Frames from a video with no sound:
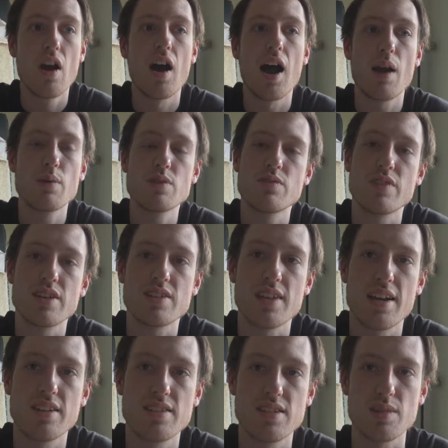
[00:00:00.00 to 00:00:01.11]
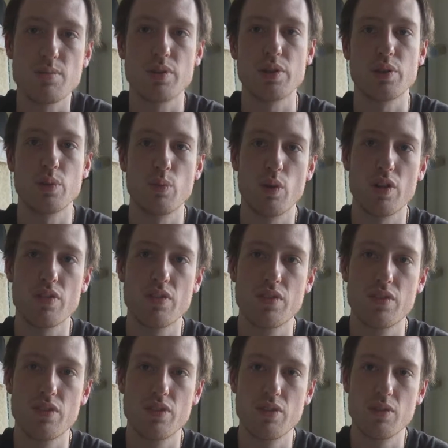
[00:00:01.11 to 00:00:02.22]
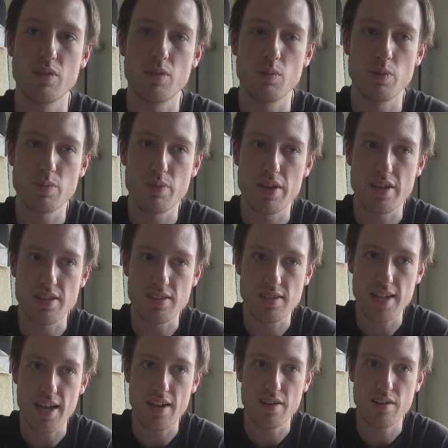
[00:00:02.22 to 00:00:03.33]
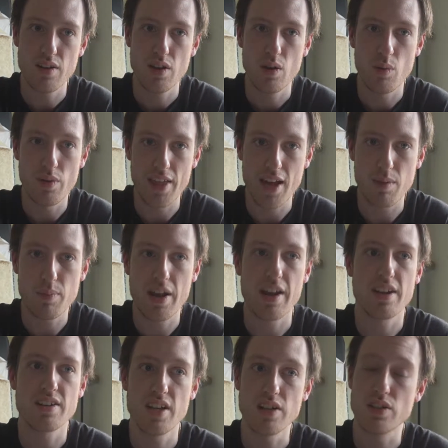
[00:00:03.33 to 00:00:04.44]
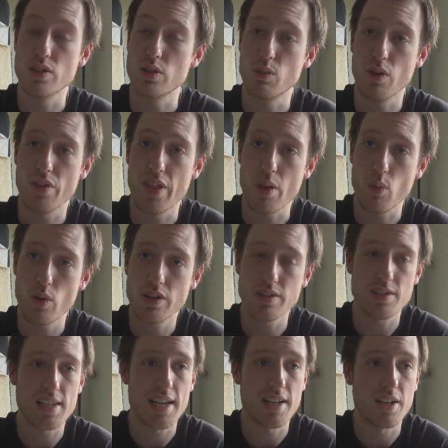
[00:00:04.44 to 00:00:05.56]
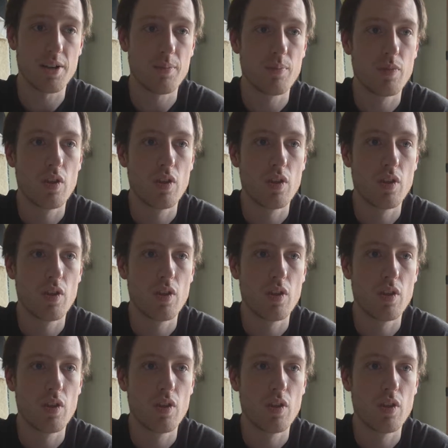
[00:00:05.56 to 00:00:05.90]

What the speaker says: I was fixated simply on what was being said, without paying attention to what they weren't saying.